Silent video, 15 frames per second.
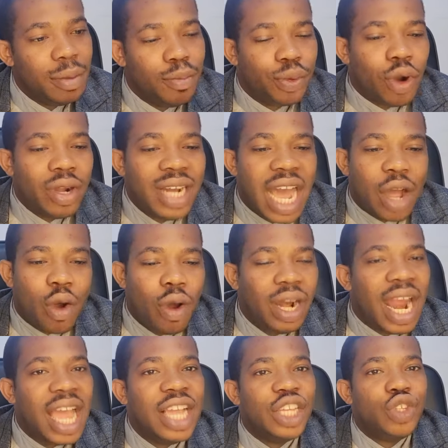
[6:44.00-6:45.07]
brother
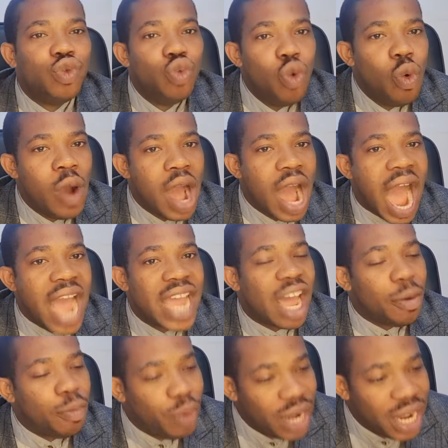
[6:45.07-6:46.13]
Kola is who I
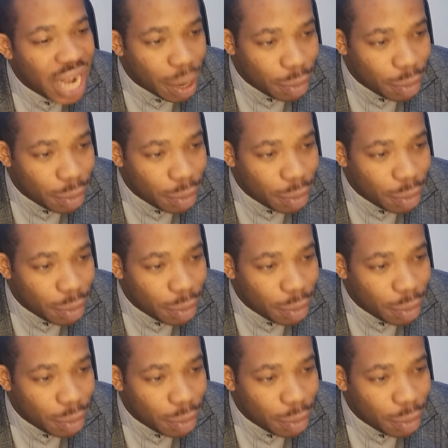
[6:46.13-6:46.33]
have prayed